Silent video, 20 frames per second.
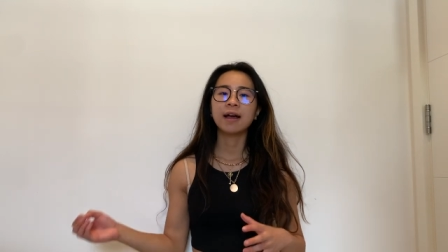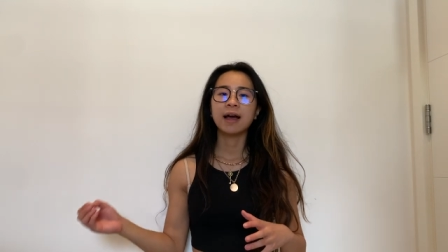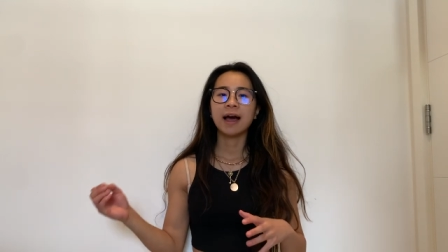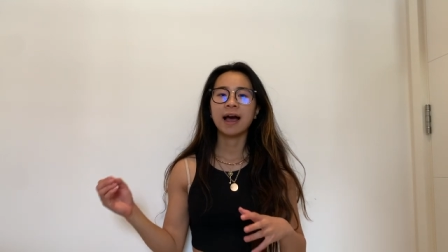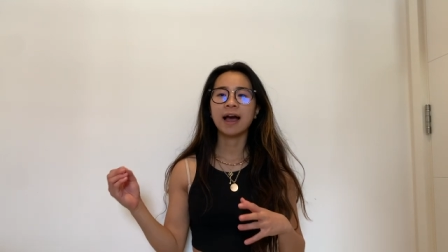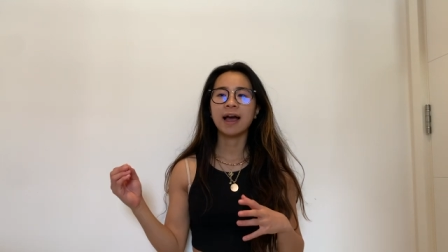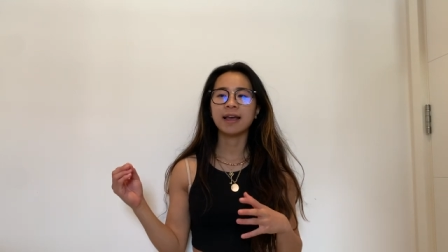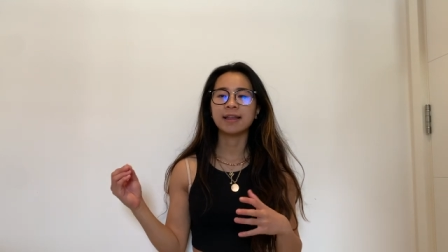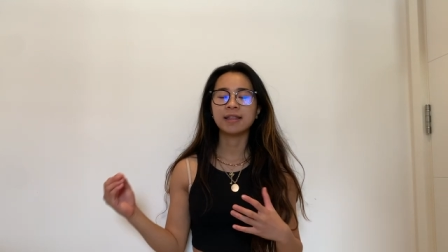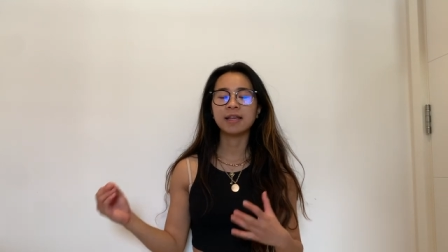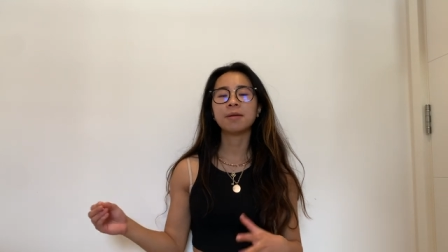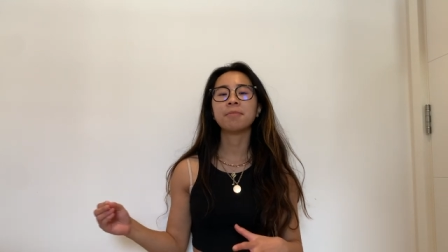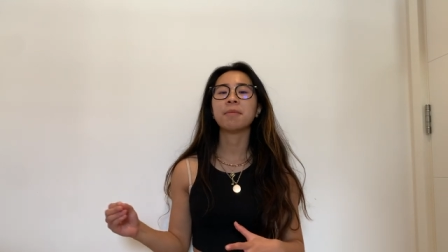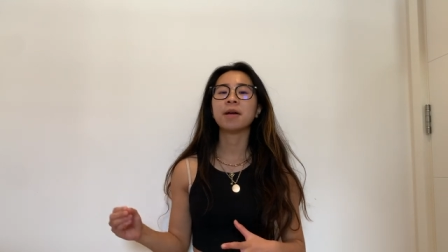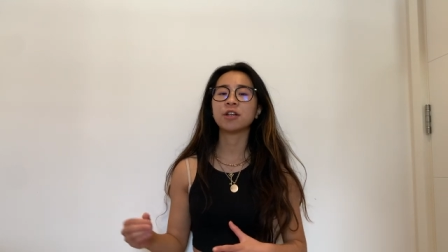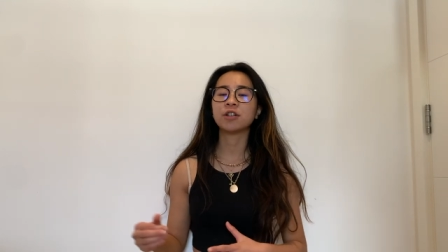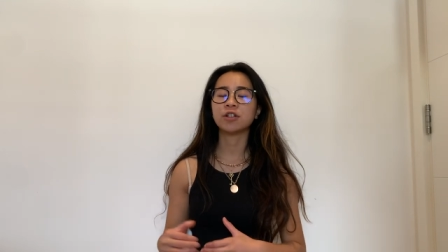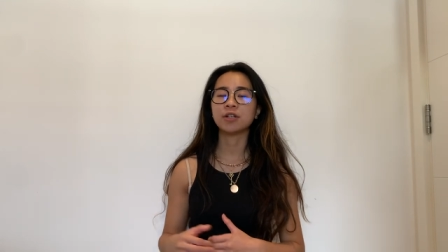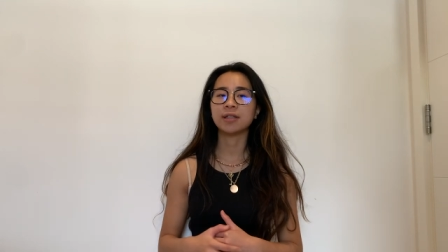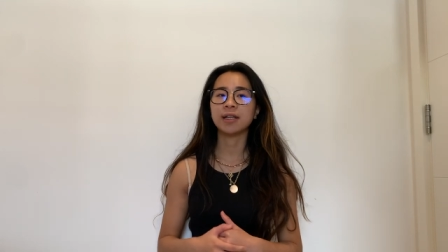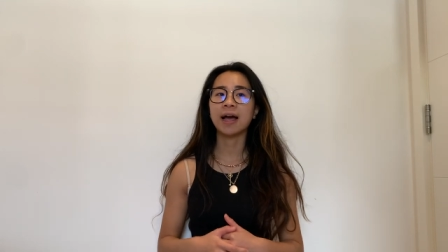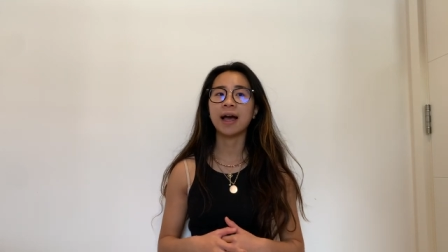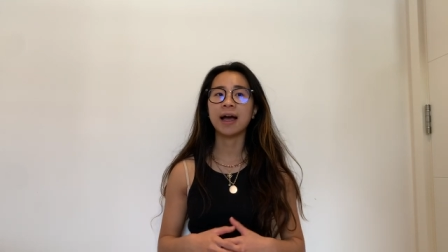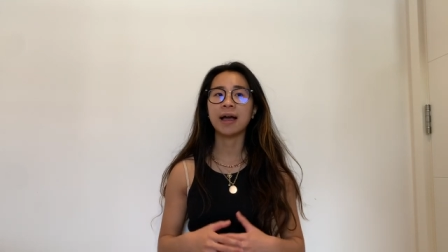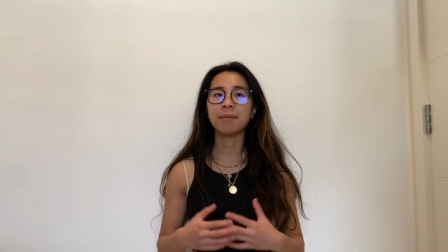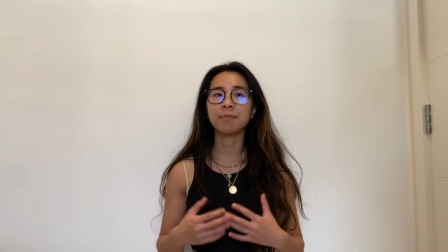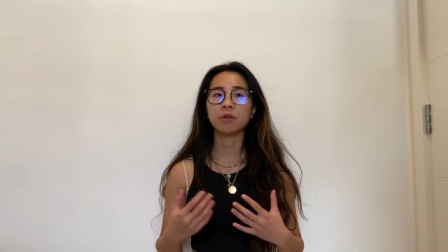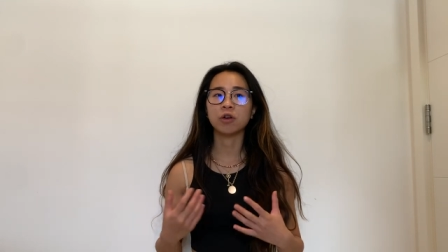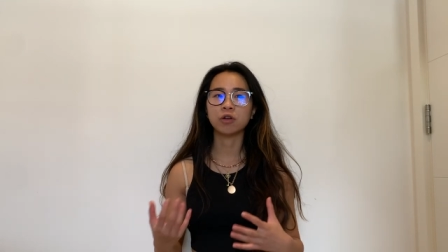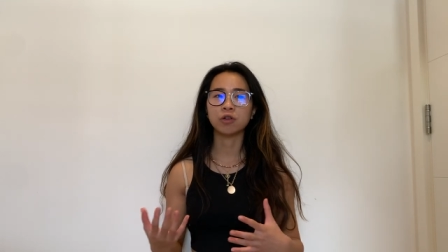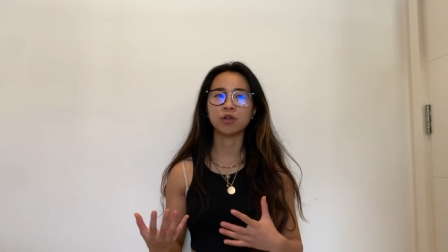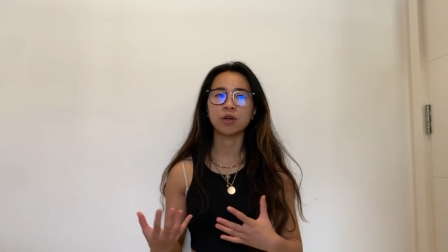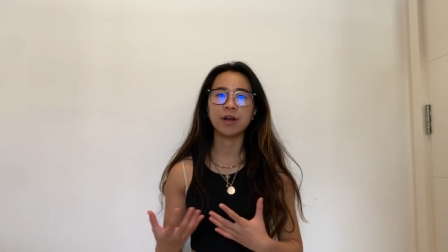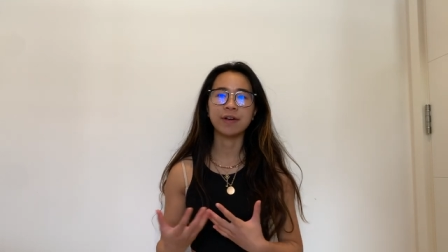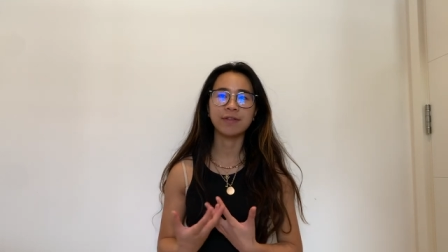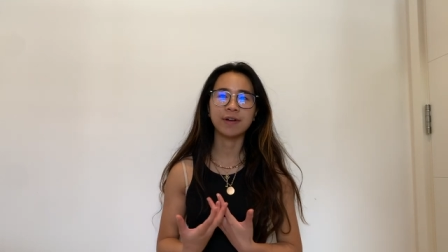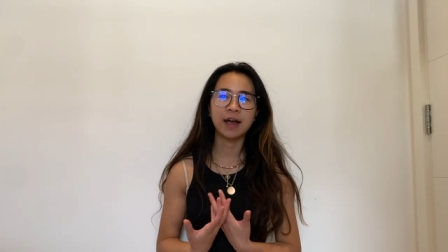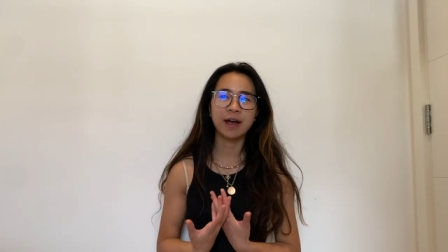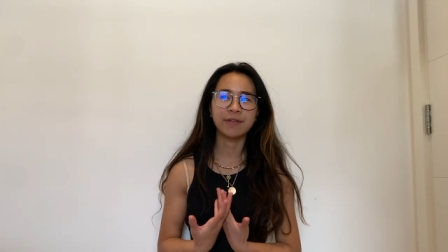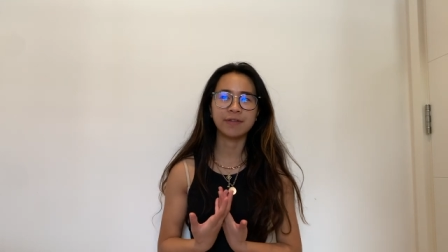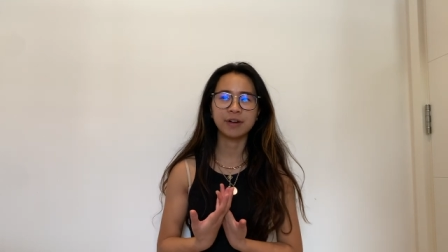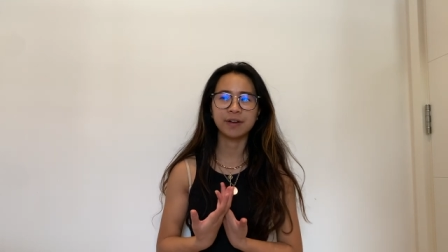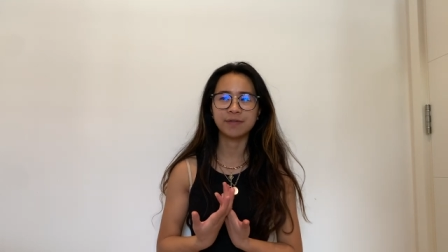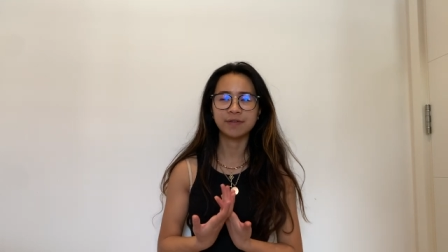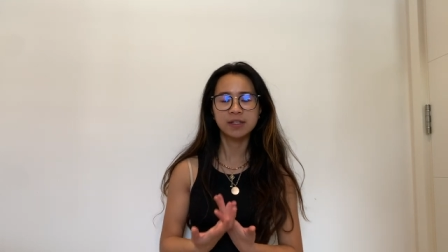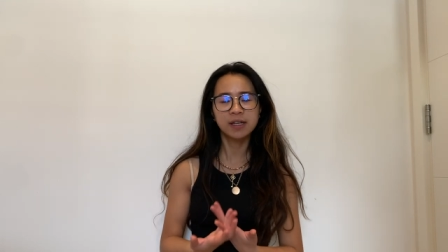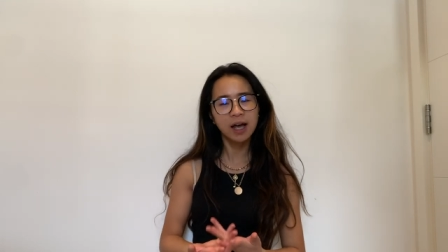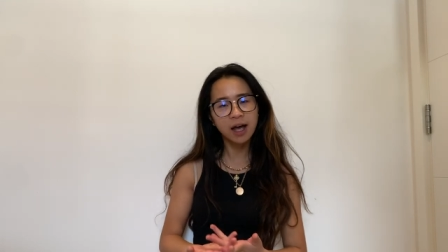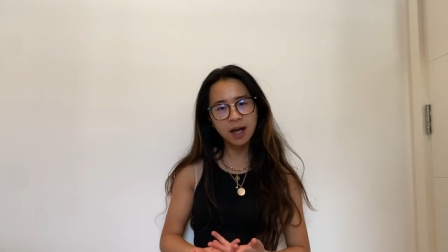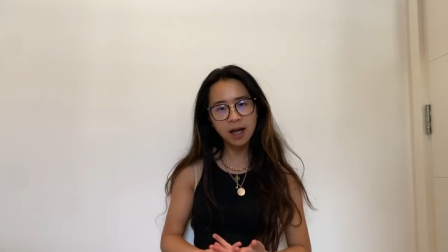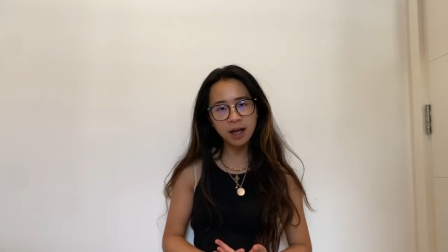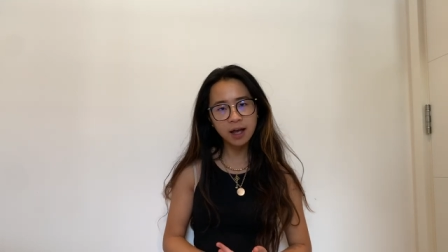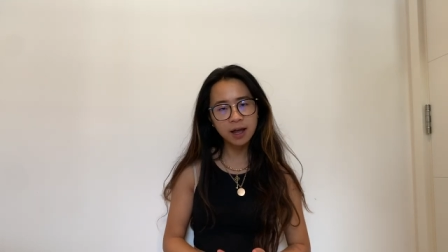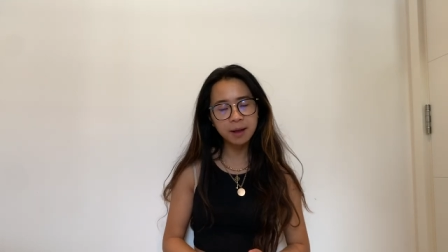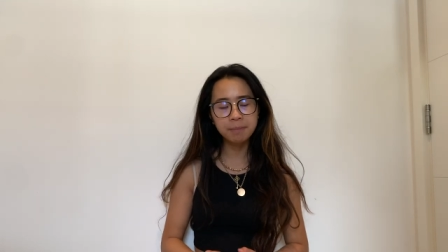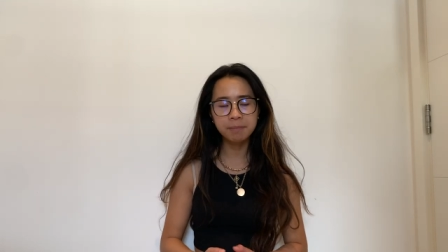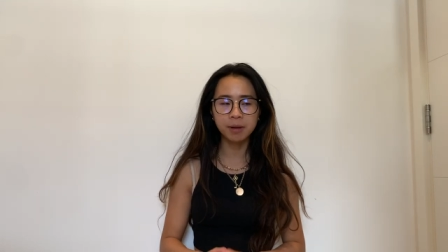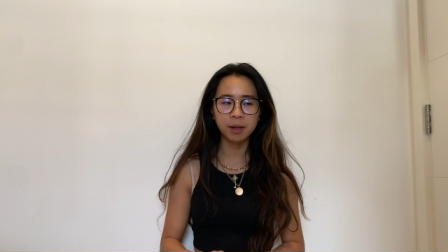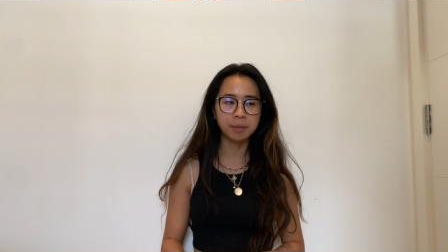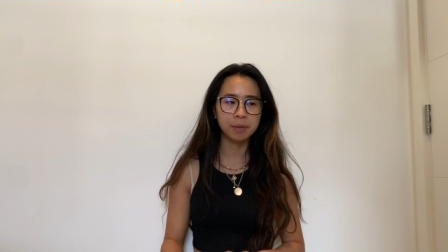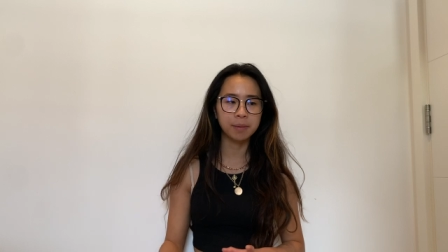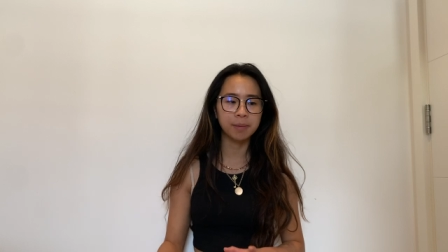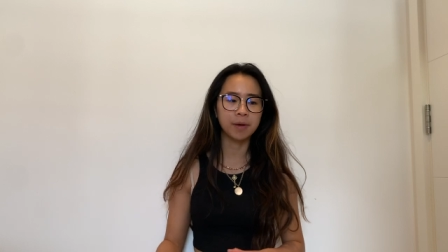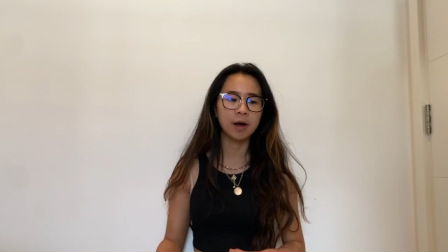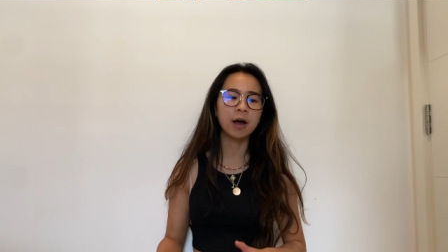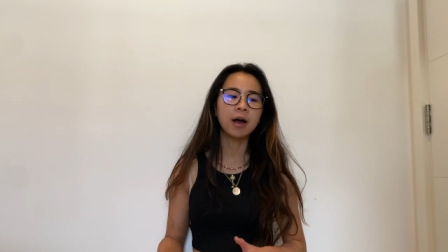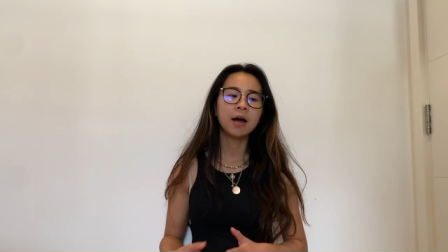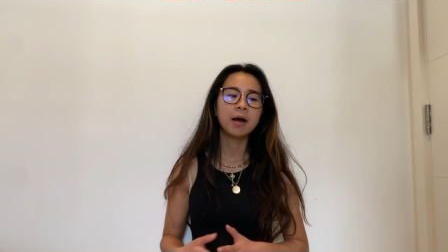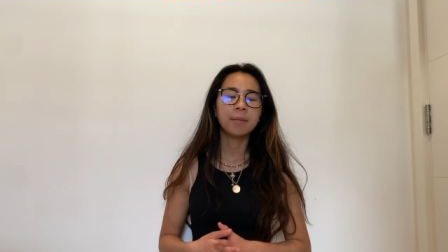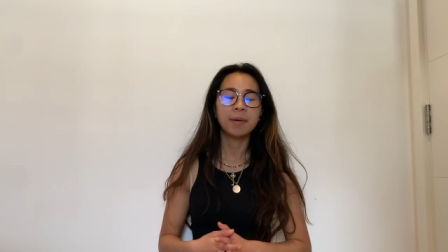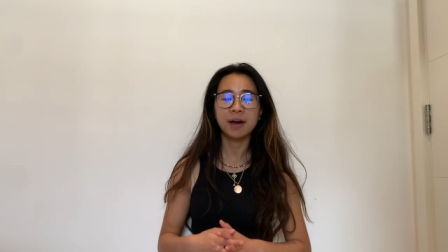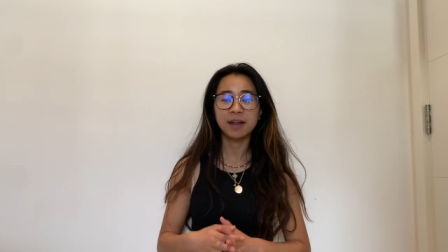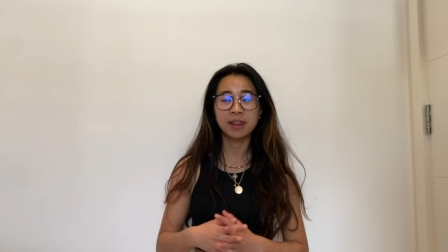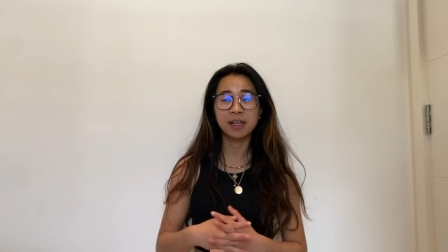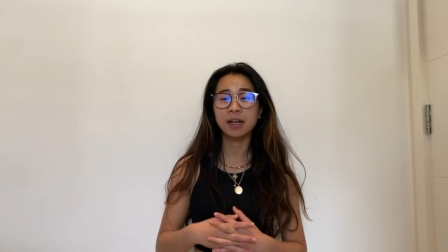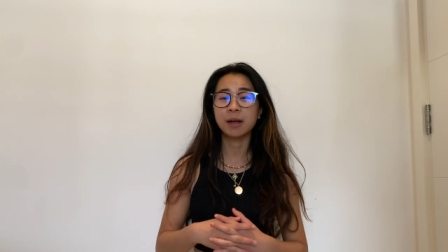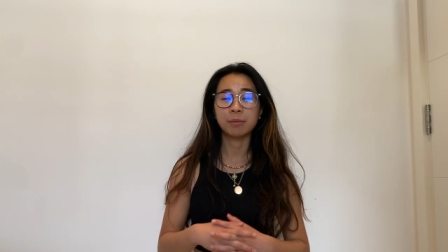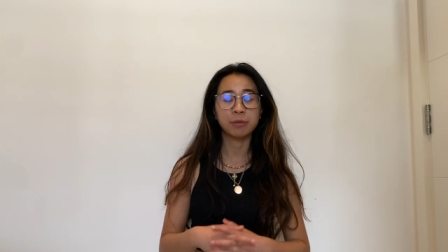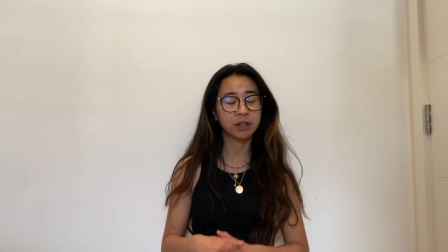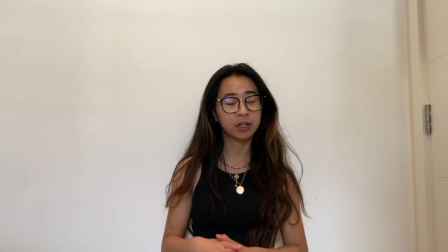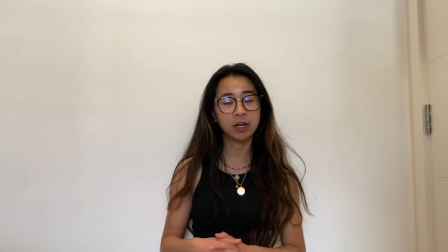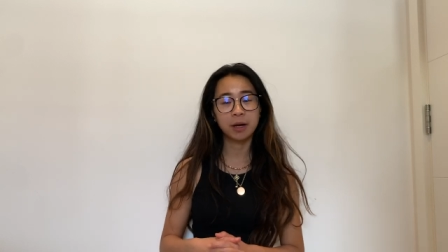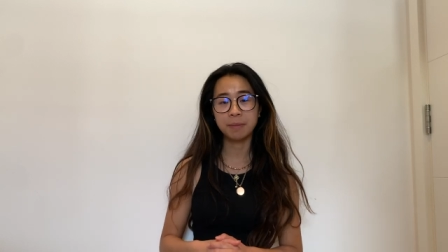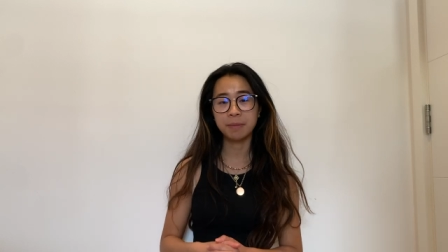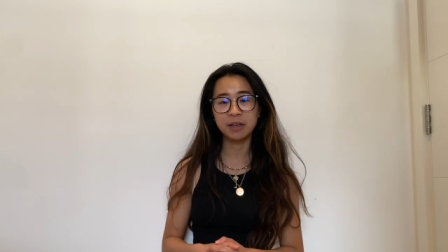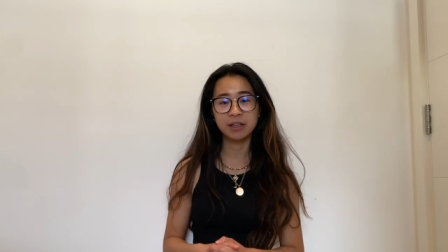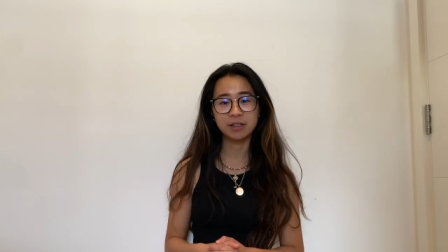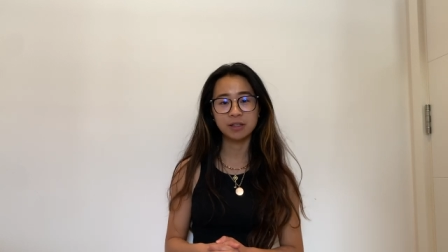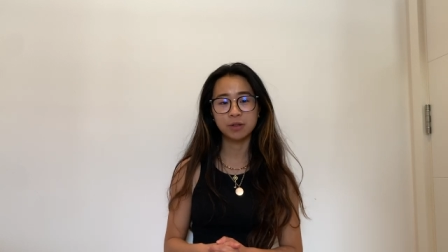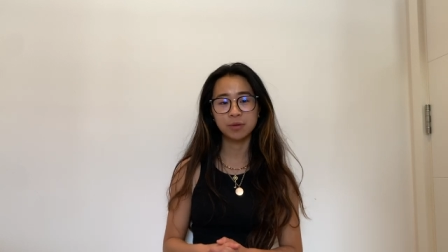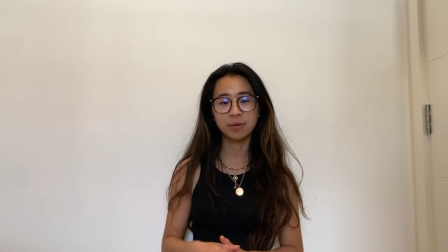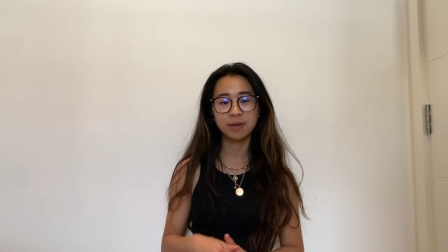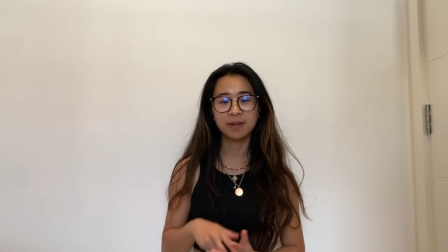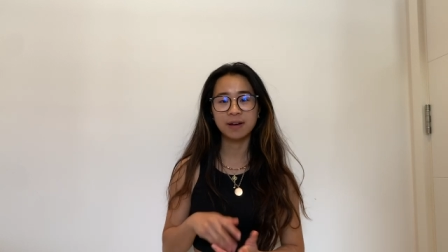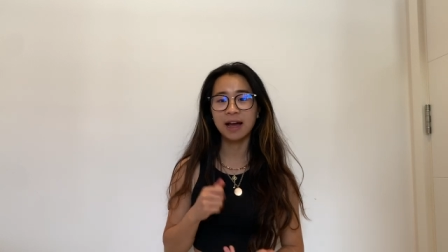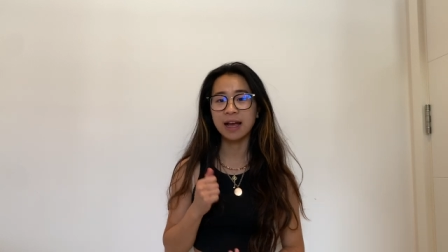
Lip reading: I did mention that I'm not sure if I have enough time, blah blah blah, but I think I'm gonna commit into it.